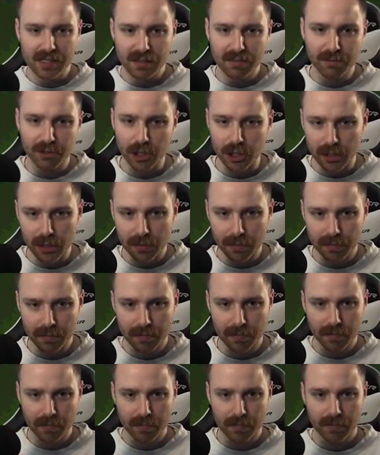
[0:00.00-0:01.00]
And some food.
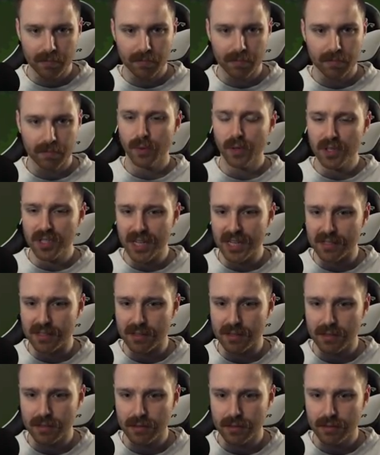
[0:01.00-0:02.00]
Who's
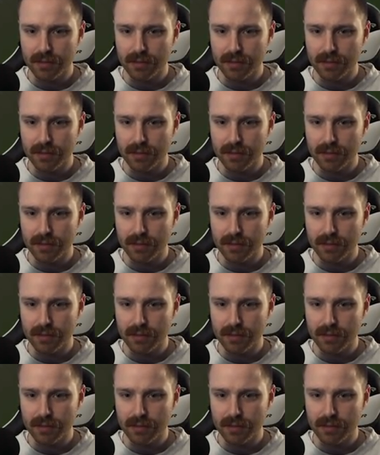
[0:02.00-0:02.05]
this?